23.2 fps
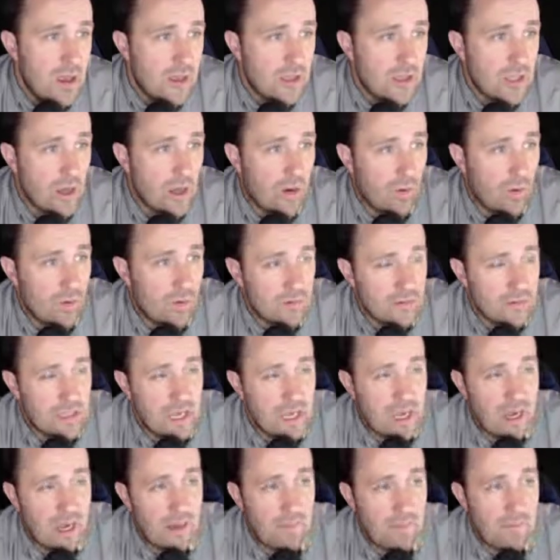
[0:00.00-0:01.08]
So,
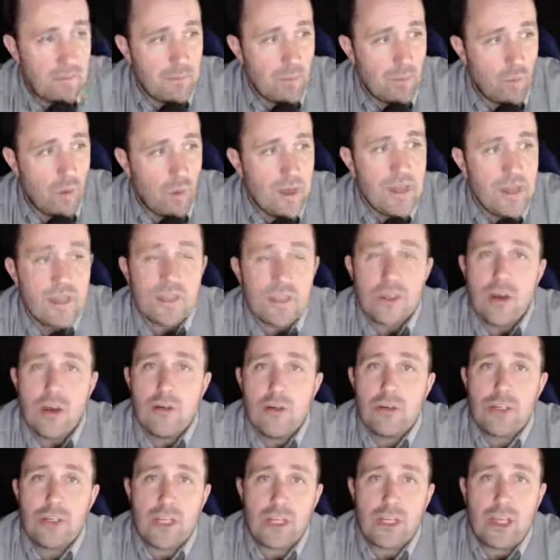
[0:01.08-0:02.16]
um, what does
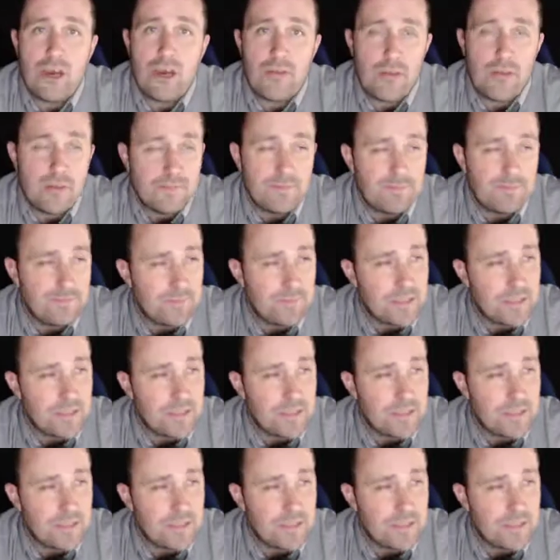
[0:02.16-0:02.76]
OSHA cover?